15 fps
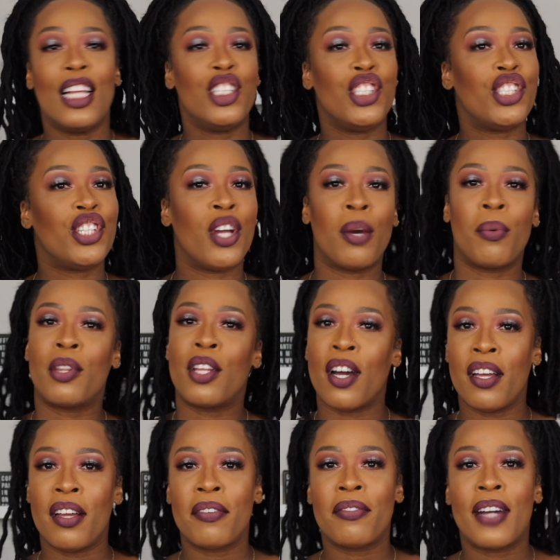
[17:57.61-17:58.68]
Share with
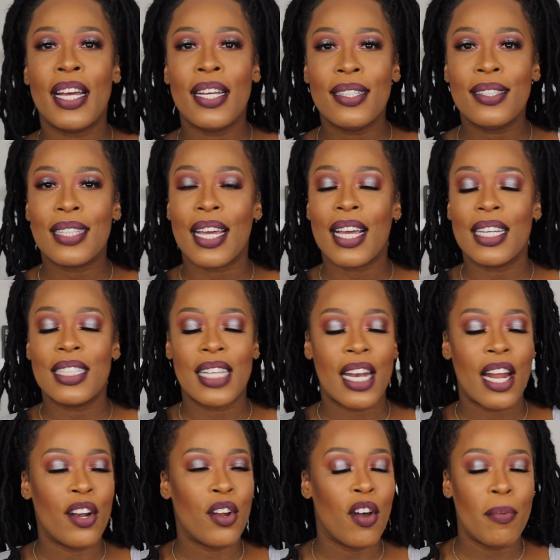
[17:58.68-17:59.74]
all your friends. Like I said,
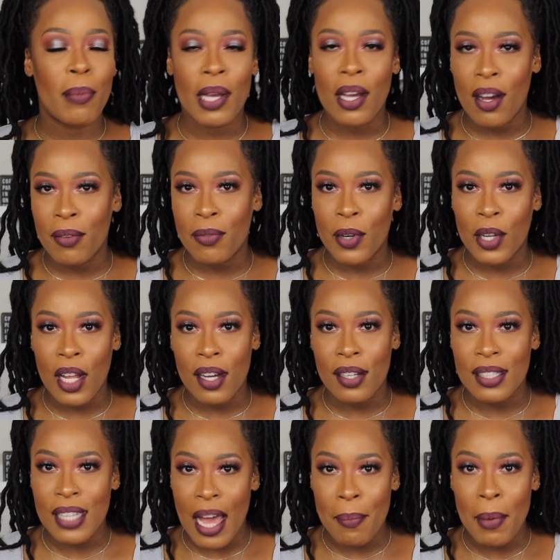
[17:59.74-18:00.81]
I know I've been gone for a
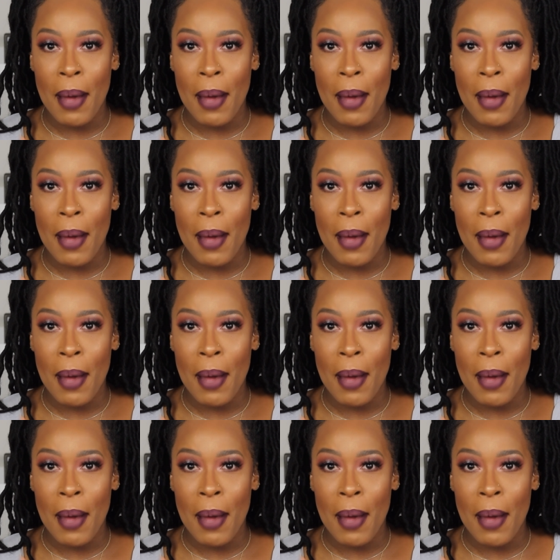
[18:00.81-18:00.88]
long time.